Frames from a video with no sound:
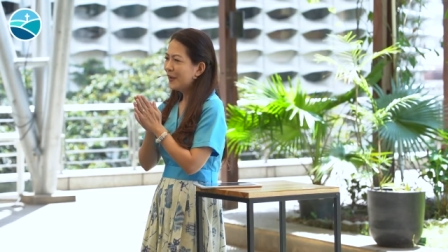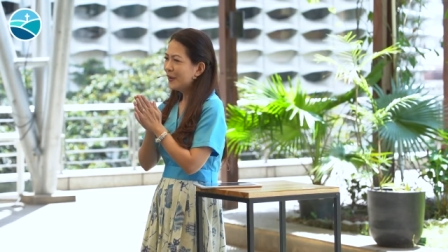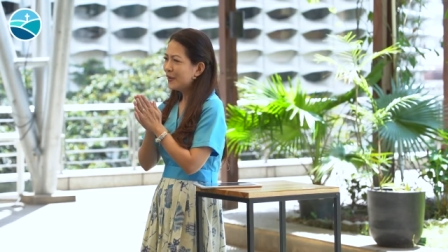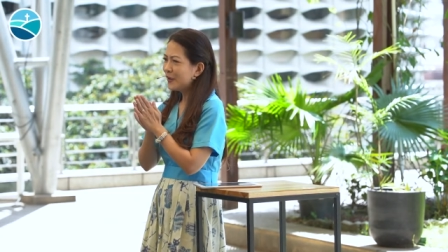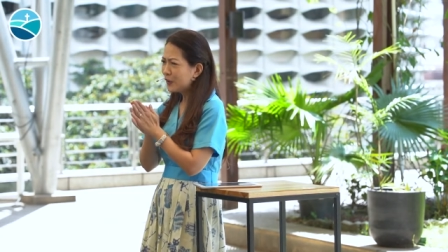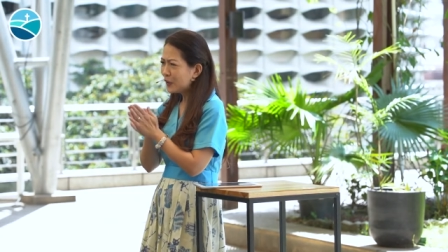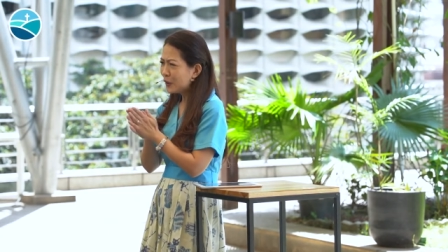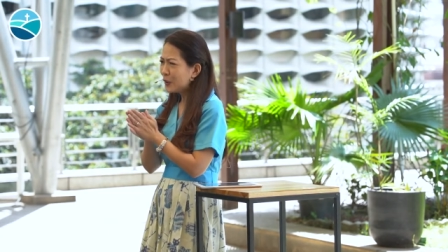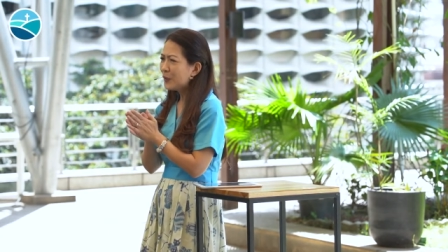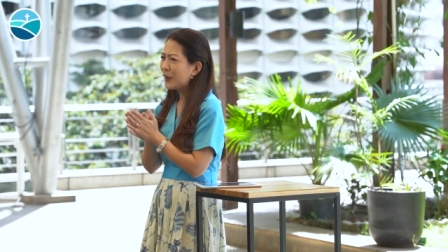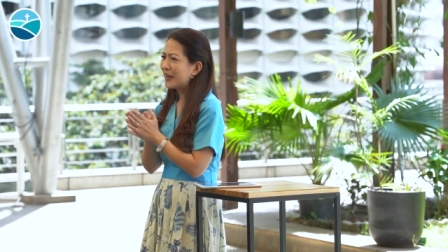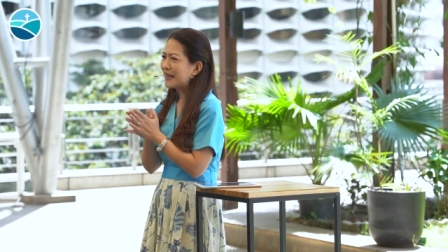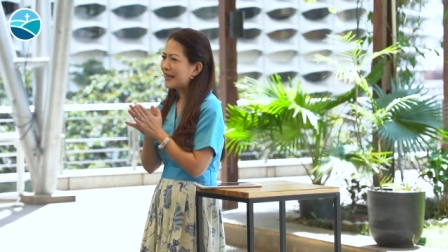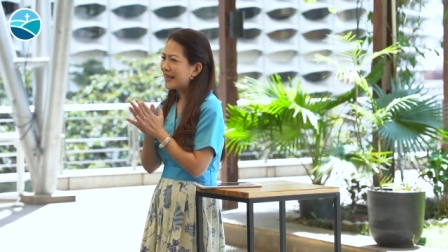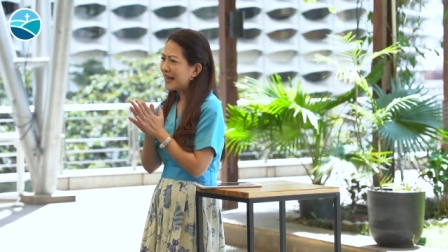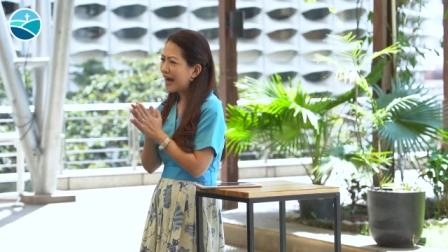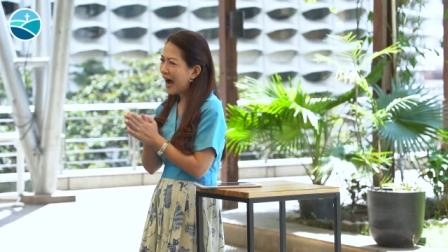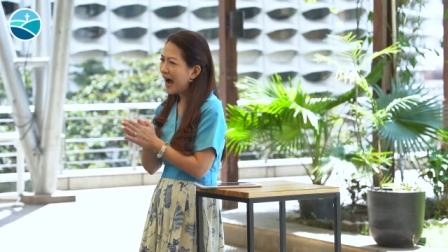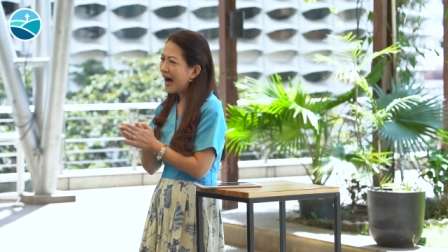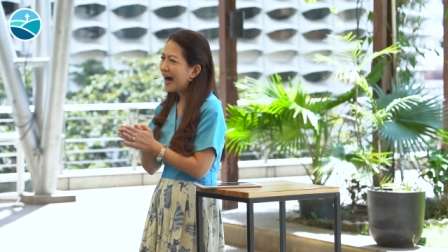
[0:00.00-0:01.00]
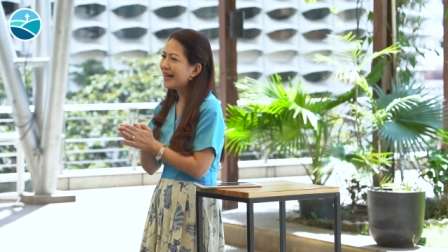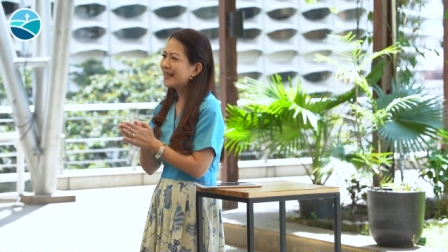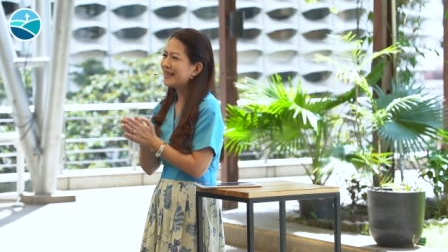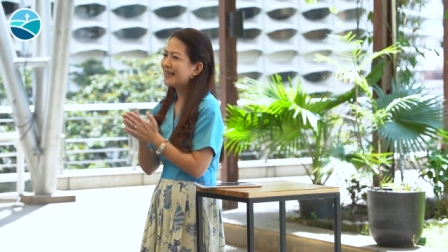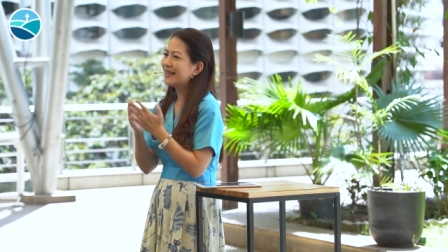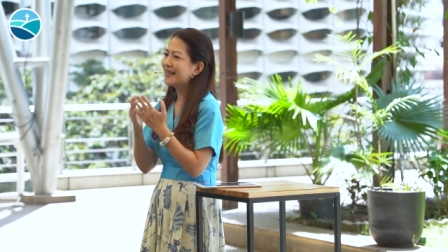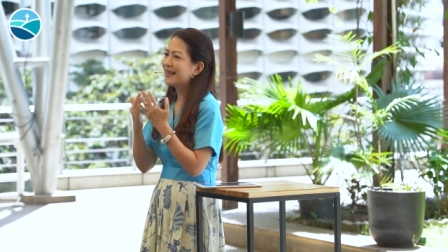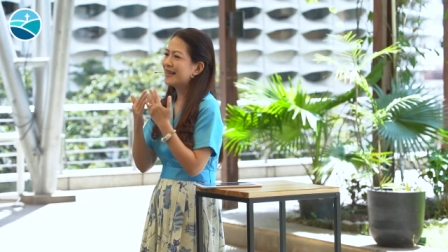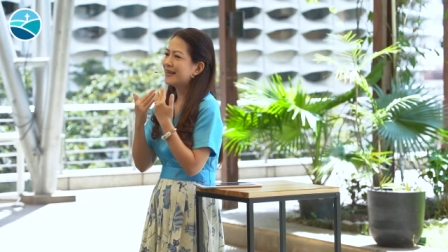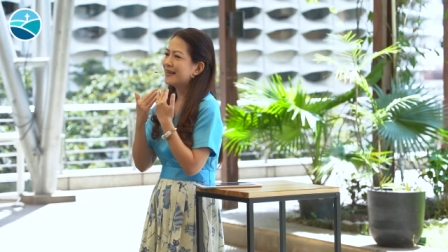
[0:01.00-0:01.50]
You know, when God
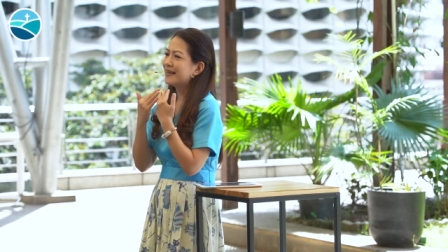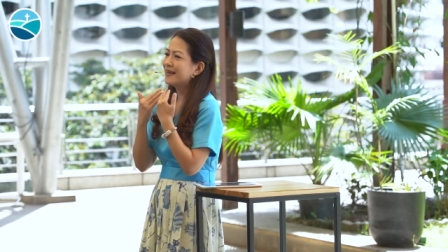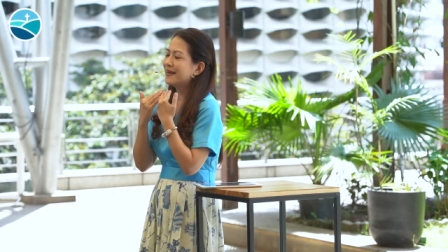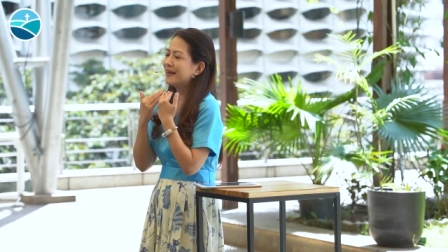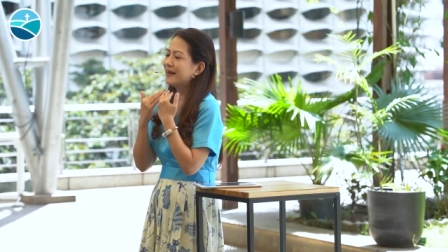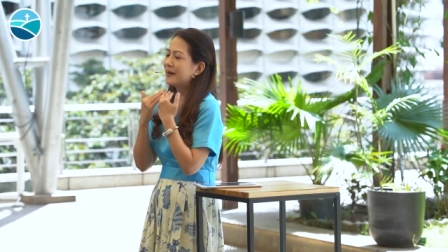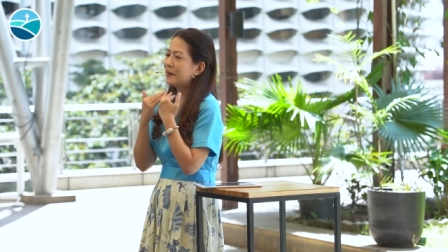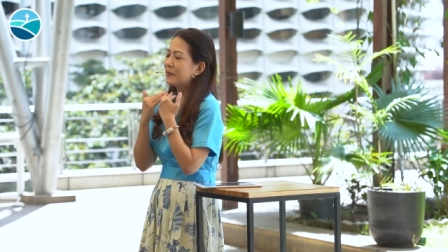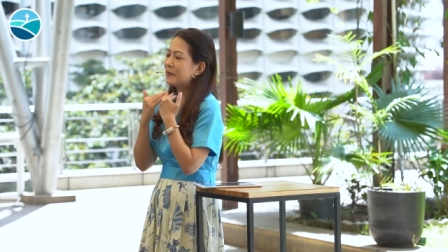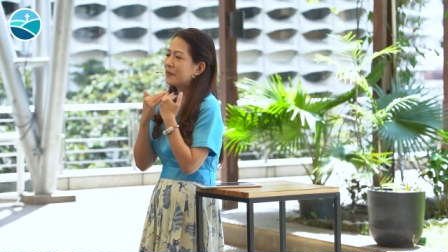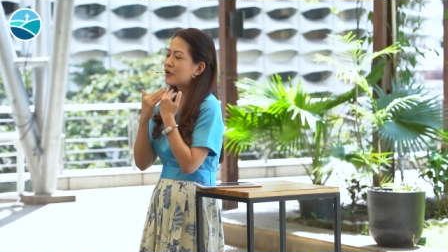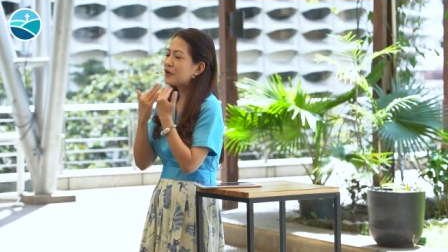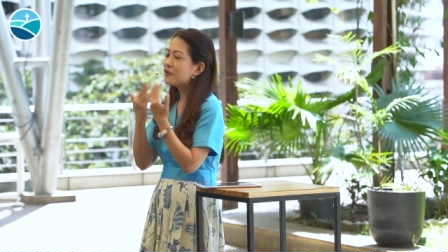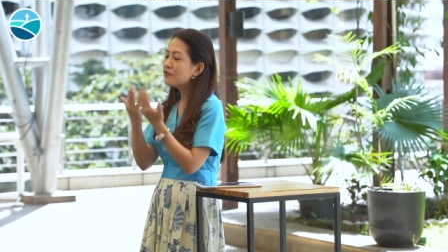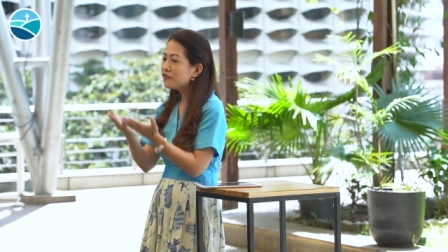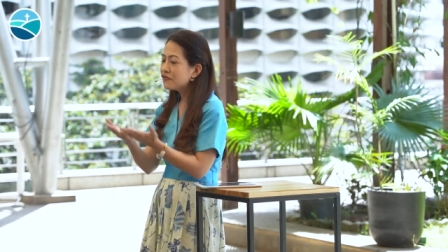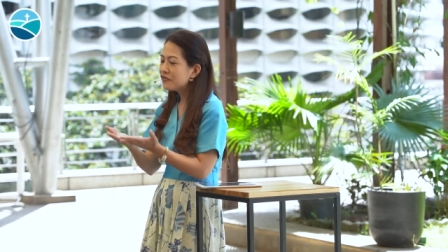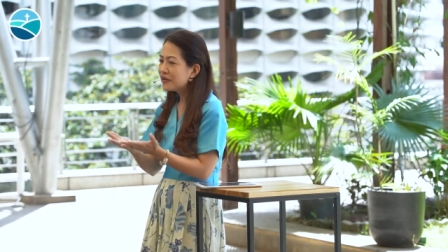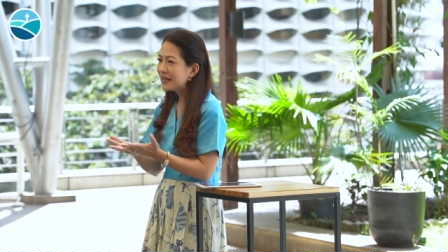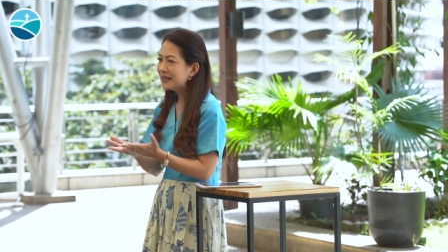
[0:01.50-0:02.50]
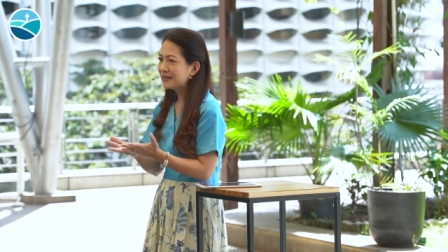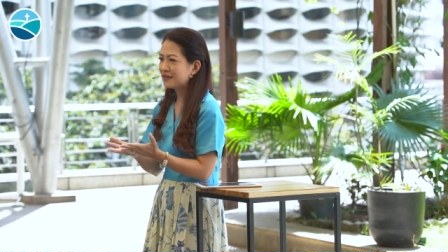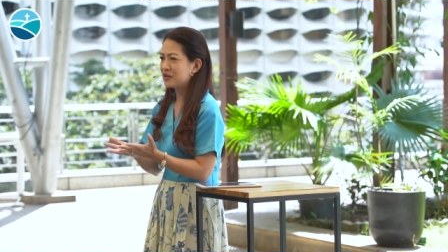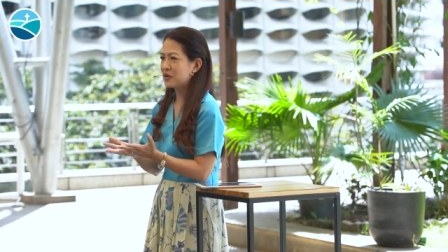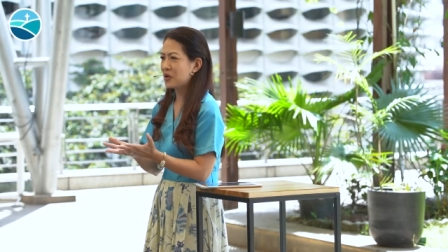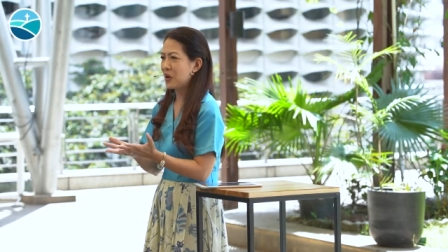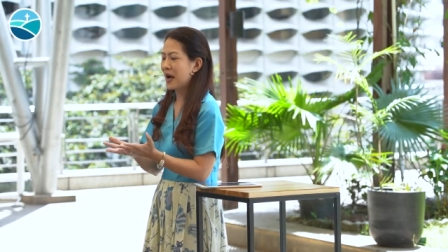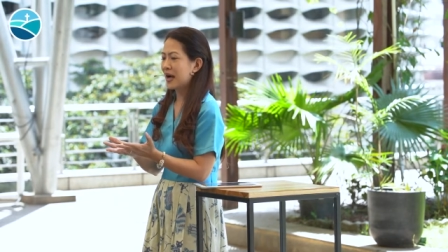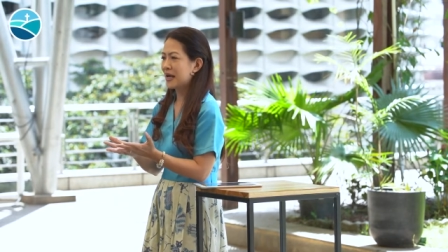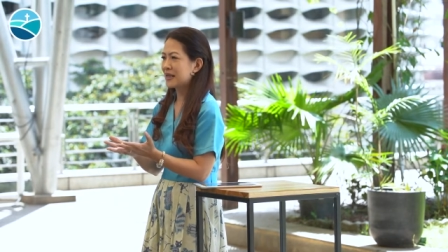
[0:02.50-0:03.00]
revealed
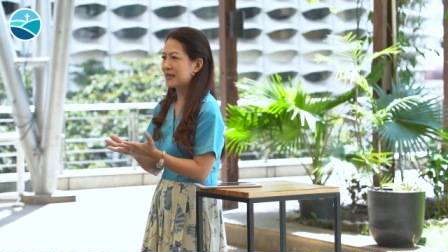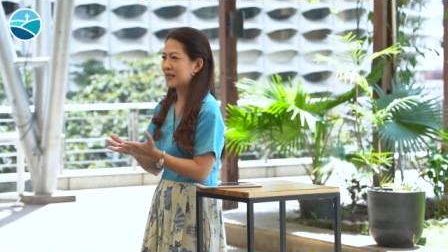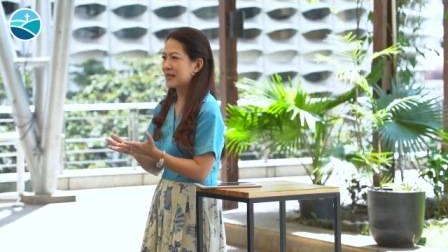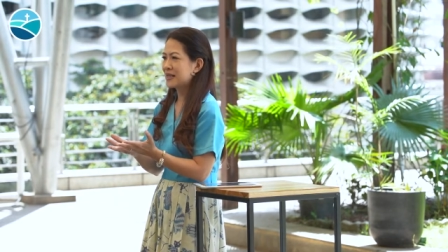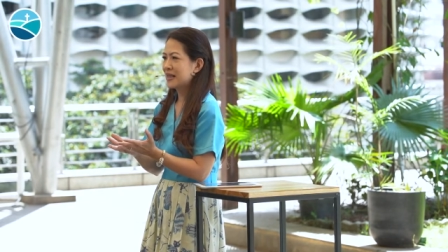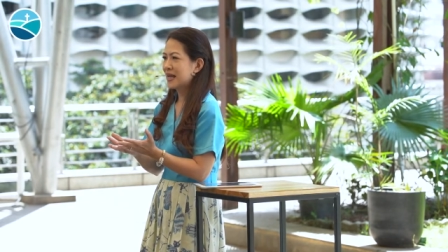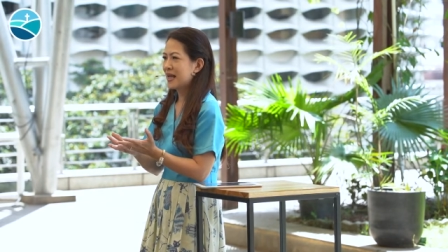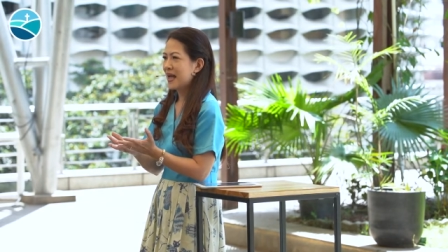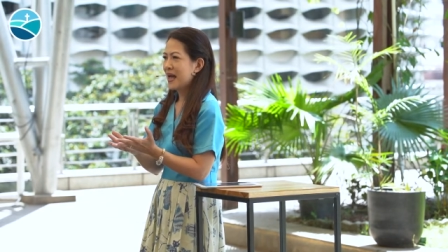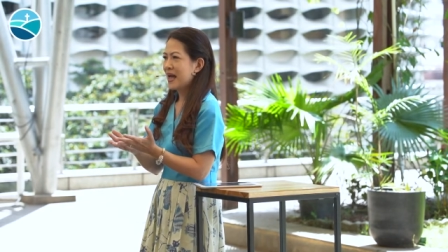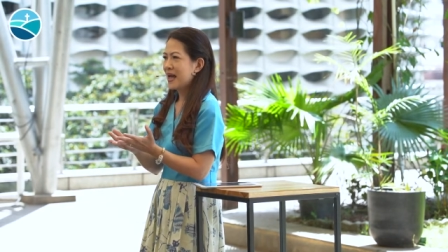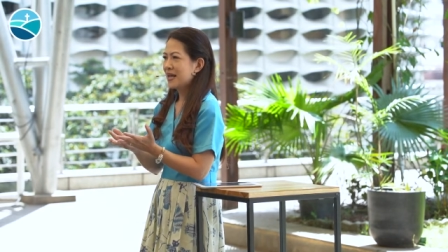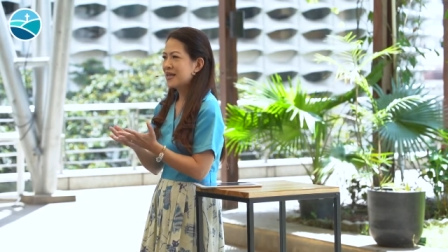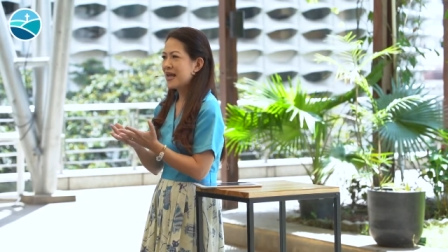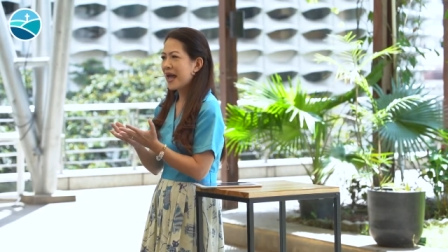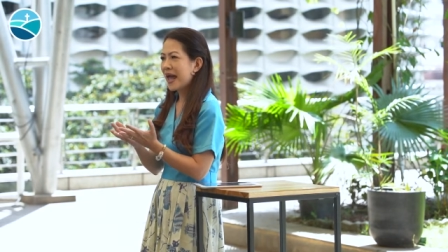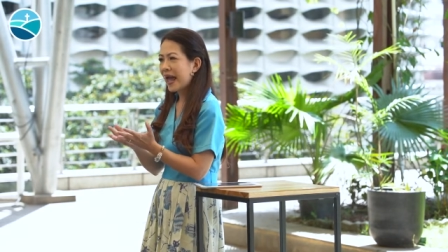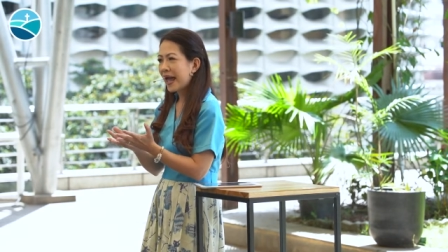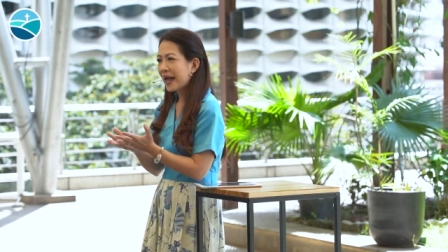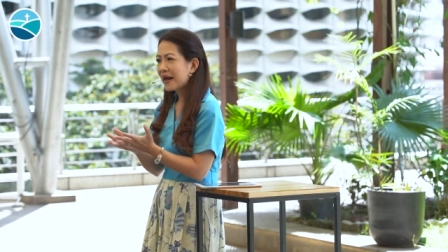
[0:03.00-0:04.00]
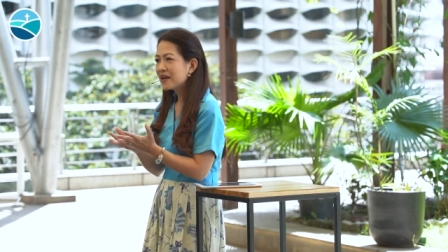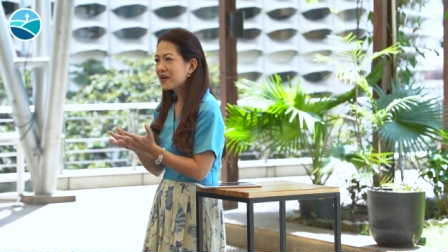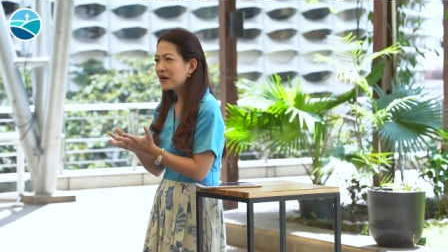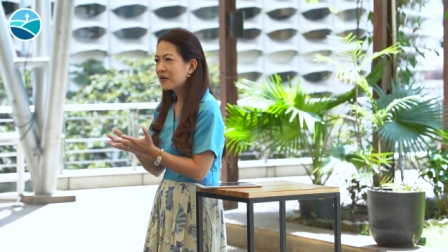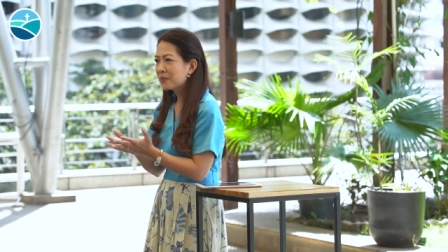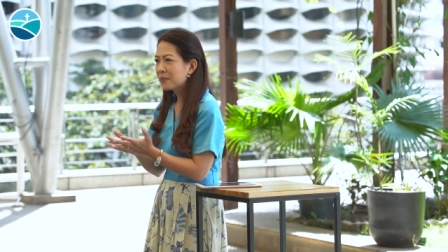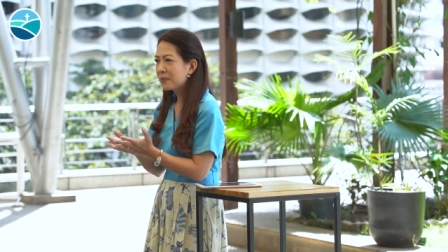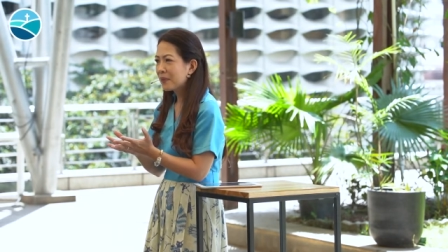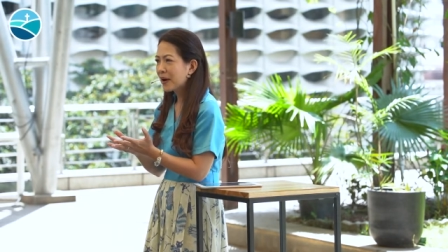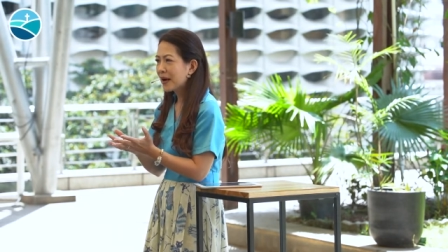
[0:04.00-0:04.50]
to us the area
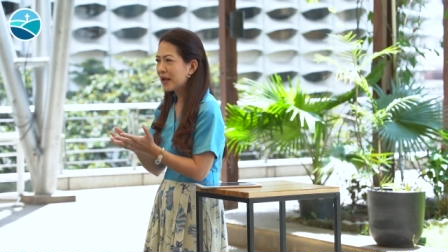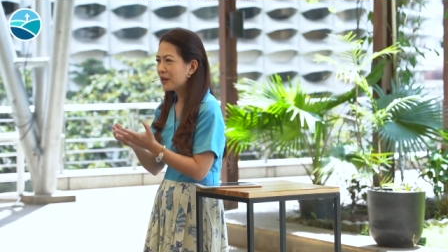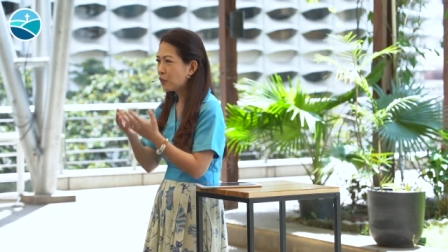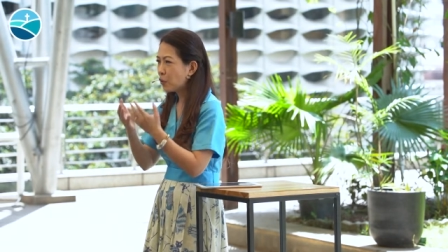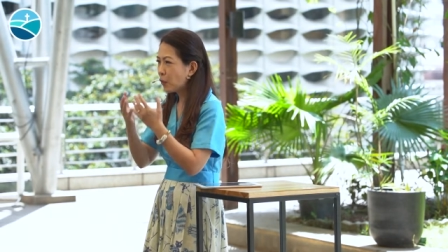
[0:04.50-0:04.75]
of pride,